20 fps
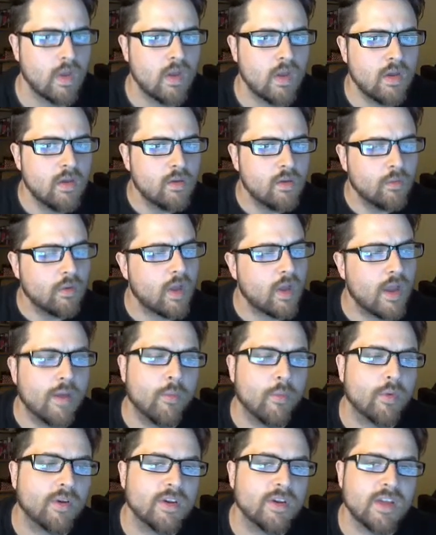Okay, I wanted
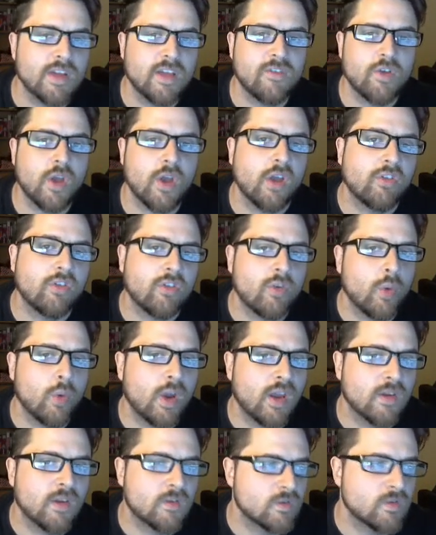to give you guys a quick
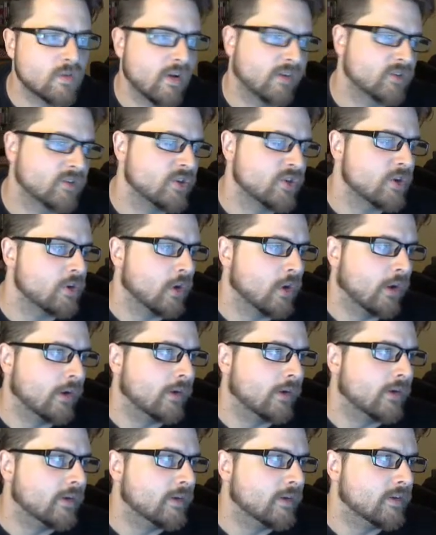introduction on